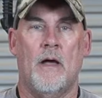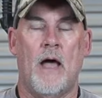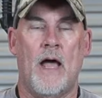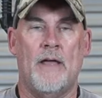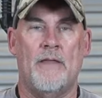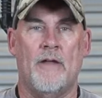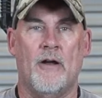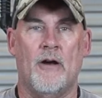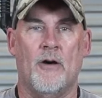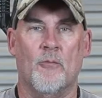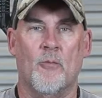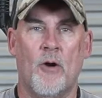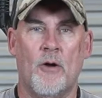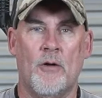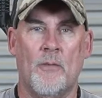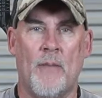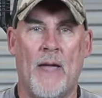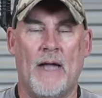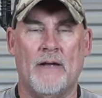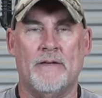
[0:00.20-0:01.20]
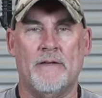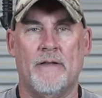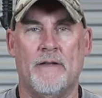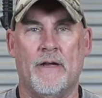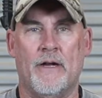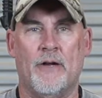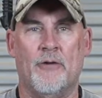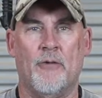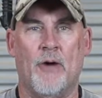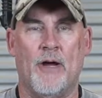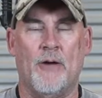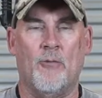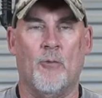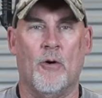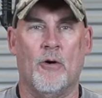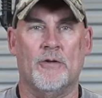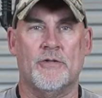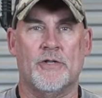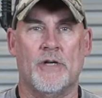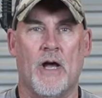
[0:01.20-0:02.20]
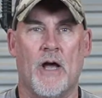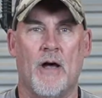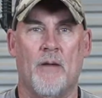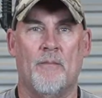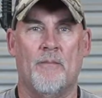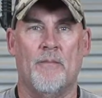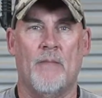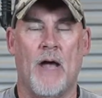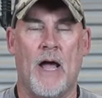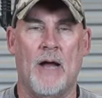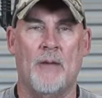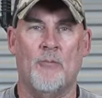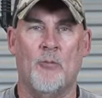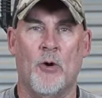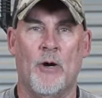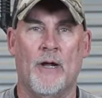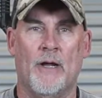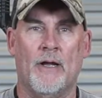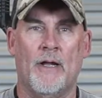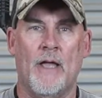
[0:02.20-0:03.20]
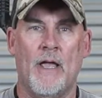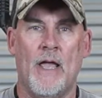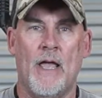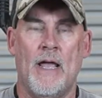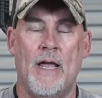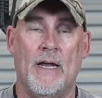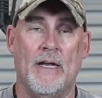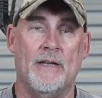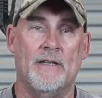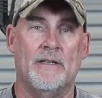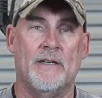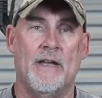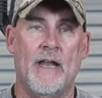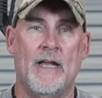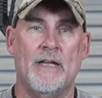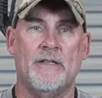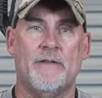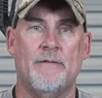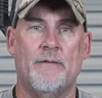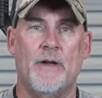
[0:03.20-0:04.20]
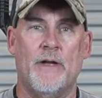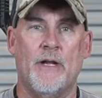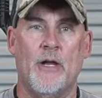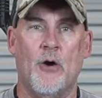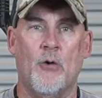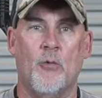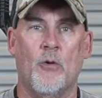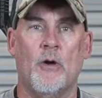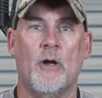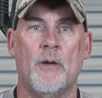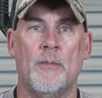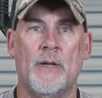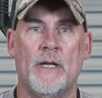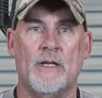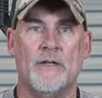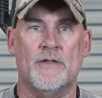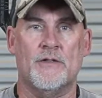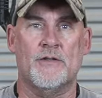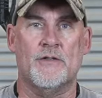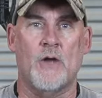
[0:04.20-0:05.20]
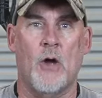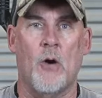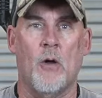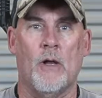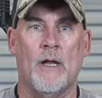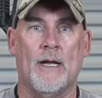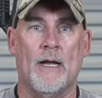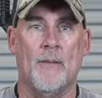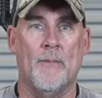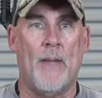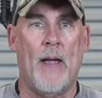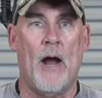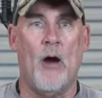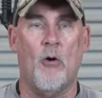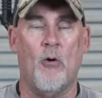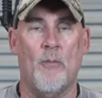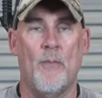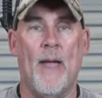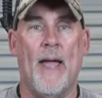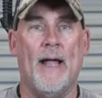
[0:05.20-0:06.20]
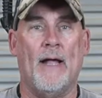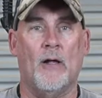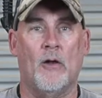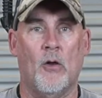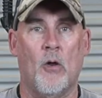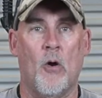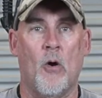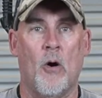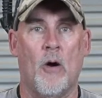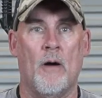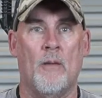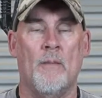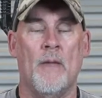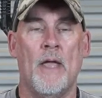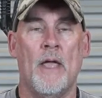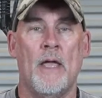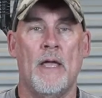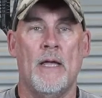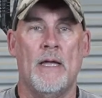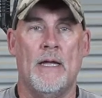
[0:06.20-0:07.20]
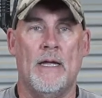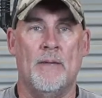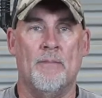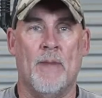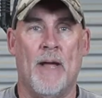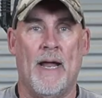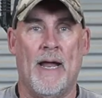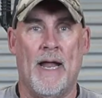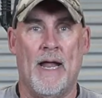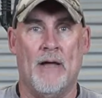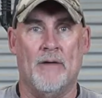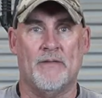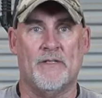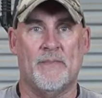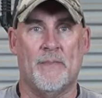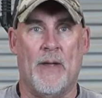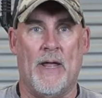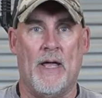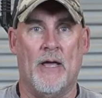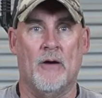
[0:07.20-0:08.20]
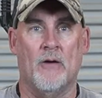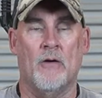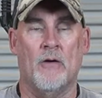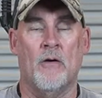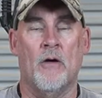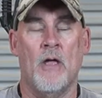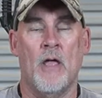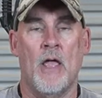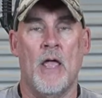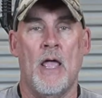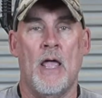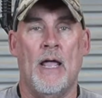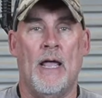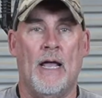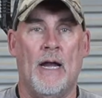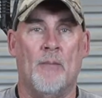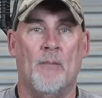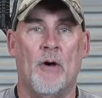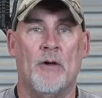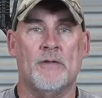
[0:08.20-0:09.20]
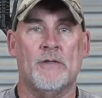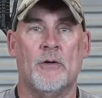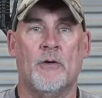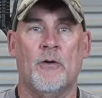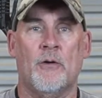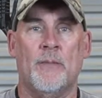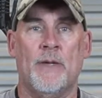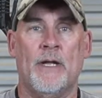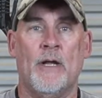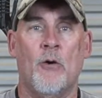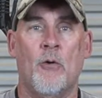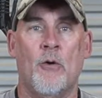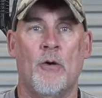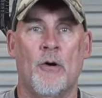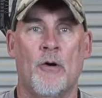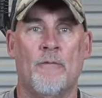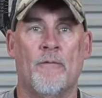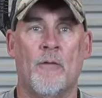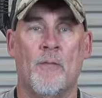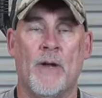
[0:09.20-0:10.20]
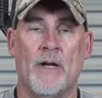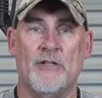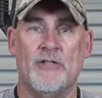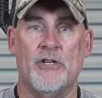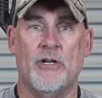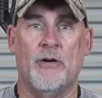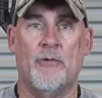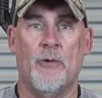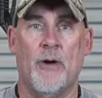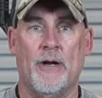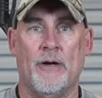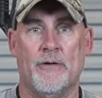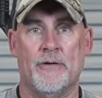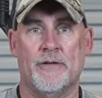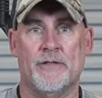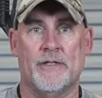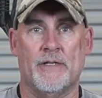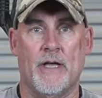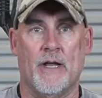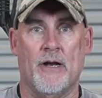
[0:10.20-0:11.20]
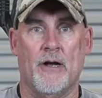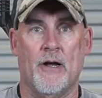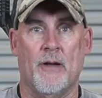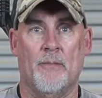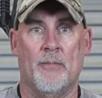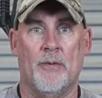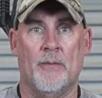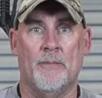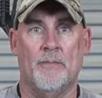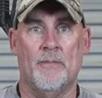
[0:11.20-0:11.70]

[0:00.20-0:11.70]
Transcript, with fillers: Hi there, and welcome back to the End Grain Workshop. I'm Rick, and in today's video we're going to be installing a power back alarm in my house panel, and I'm also going to be going over my generator setup.